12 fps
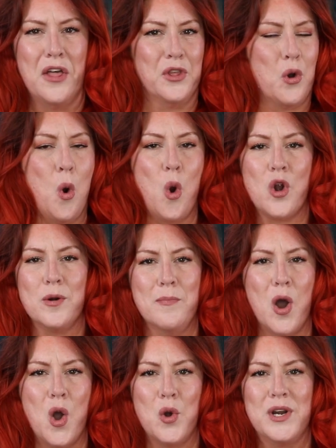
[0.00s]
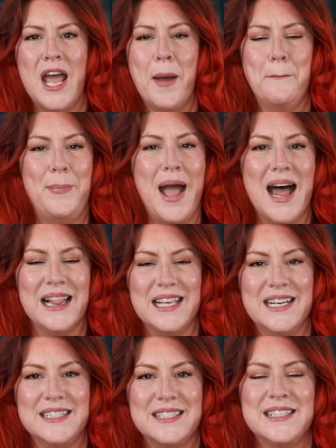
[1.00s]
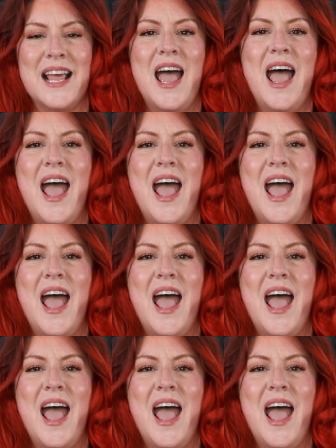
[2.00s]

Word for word: the hormone balance,